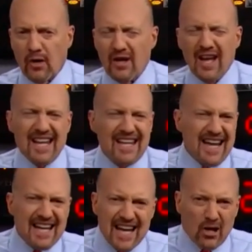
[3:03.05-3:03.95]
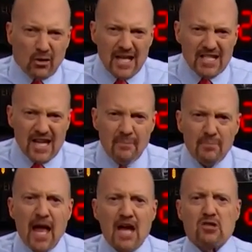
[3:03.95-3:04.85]
Isn't that kind of crazy?
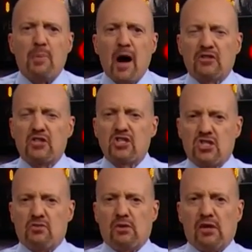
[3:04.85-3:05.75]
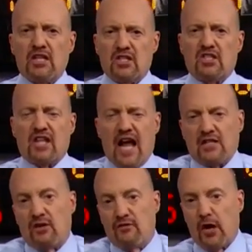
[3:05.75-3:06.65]
As our politicians realize this is actually
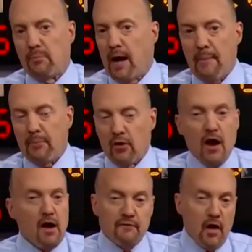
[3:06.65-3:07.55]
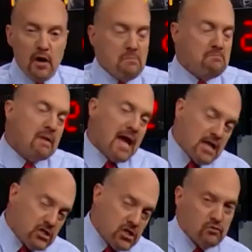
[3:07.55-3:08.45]
a very popular, very
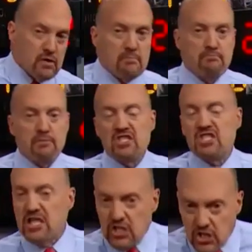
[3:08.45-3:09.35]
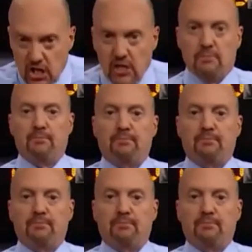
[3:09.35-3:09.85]
mainstream position.